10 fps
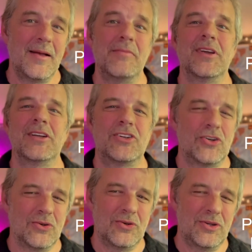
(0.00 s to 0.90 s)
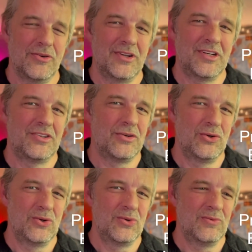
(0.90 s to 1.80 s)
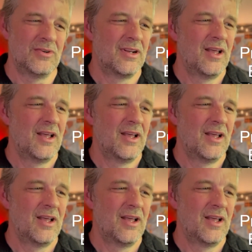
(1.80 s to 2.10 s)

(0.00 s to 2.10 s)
Make sure you're in tune.